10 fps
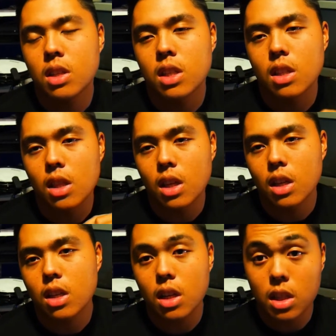hit the
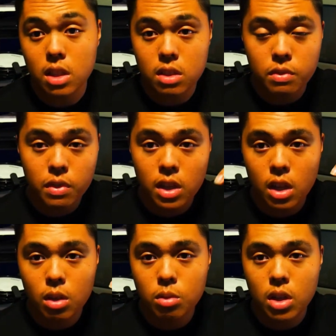like on this
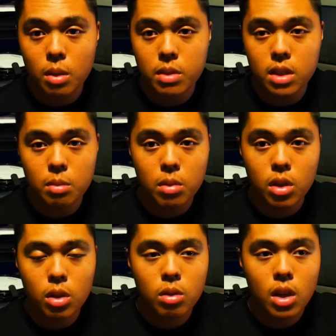video, comment down
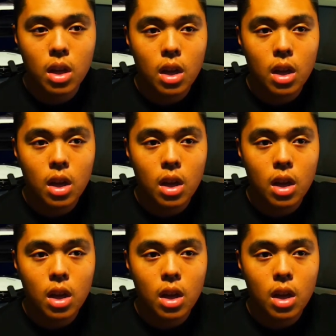below.